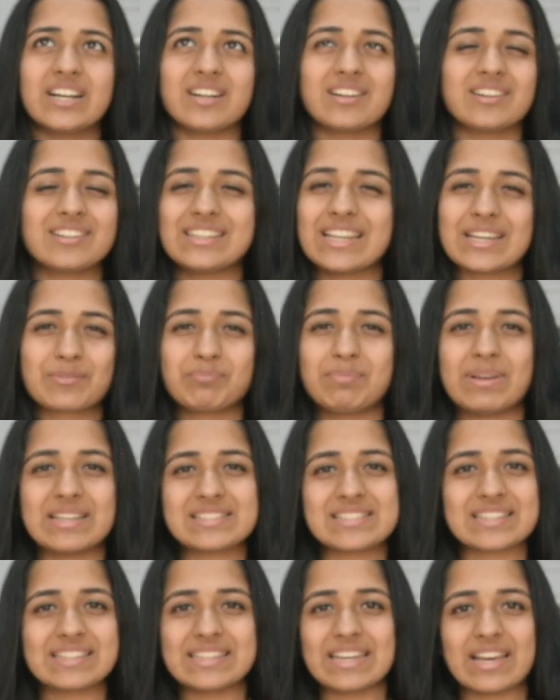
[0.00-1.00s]
like
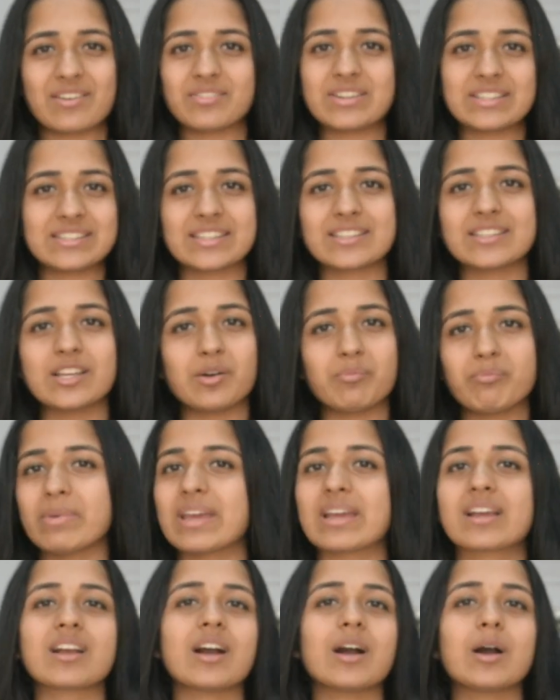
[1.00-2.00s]
basically everything, their
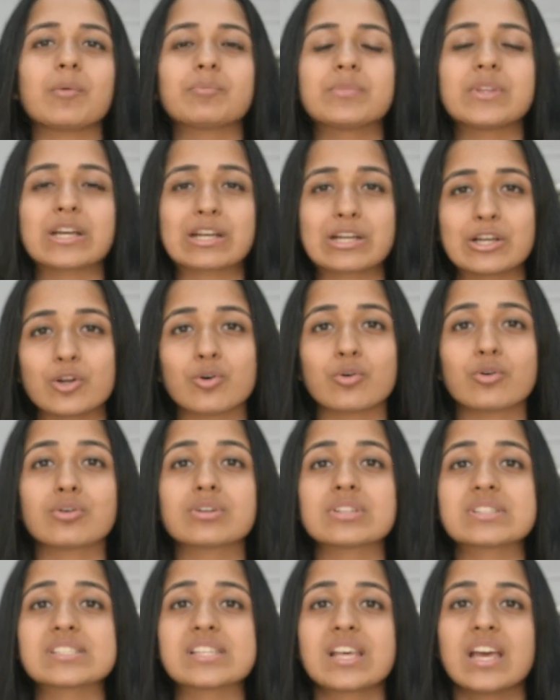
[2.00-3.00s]
makeup, their
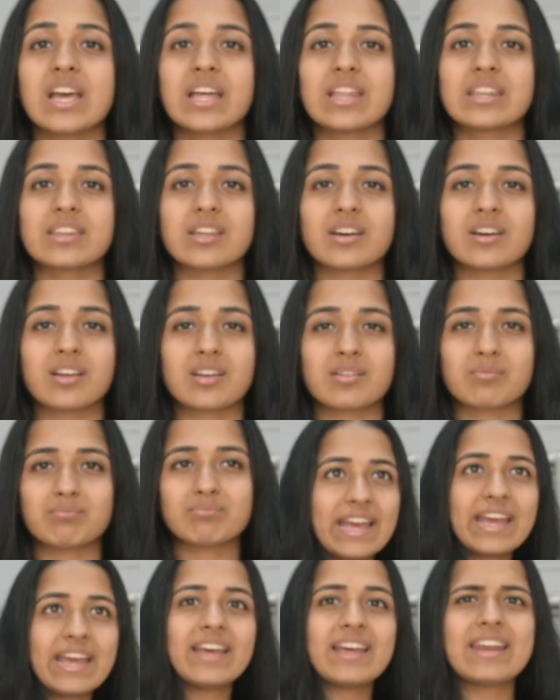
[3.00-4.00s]
clothes, their
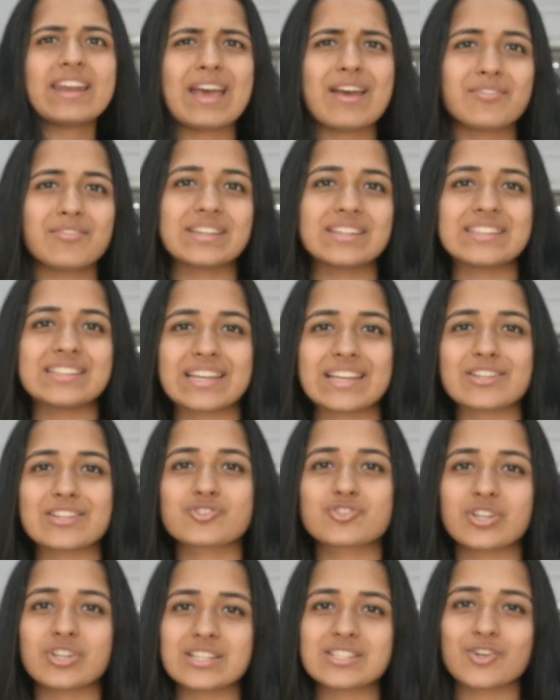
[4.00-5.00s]
hair, everything
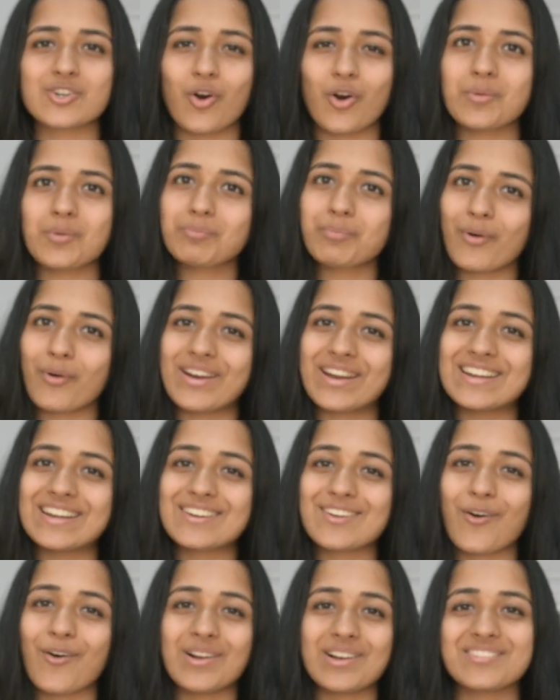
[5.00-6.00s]
is just on
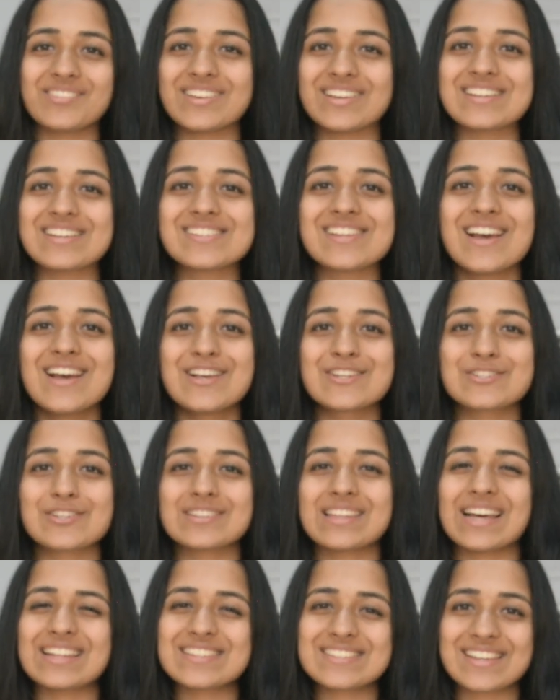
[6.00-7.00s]
point always.
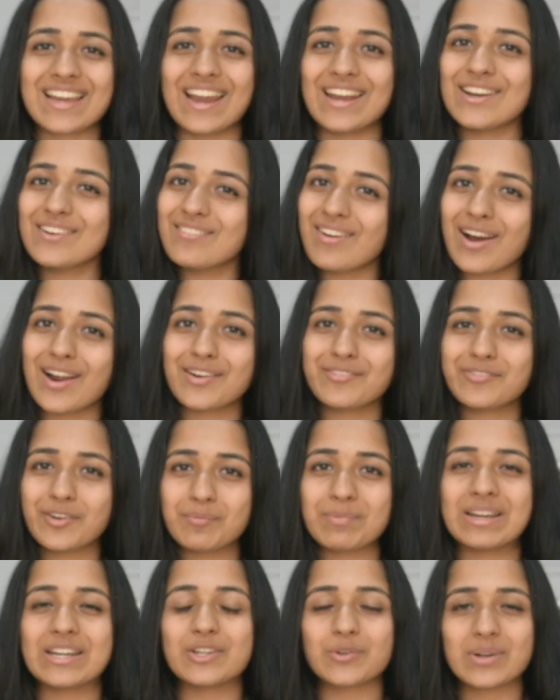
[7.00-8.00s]
So that's kind of hard
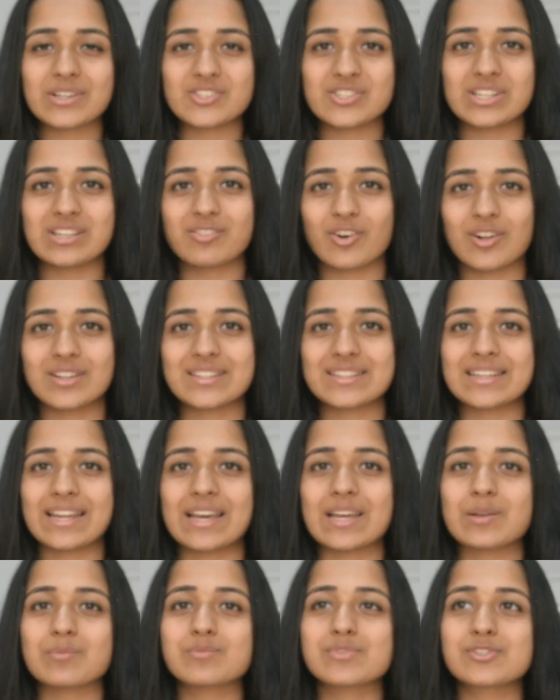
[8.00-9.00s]
for me to achieve all the
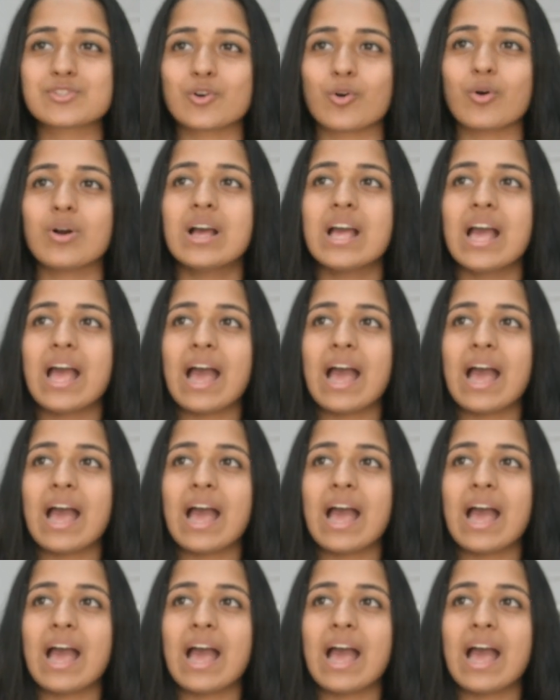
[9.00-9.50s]
time, so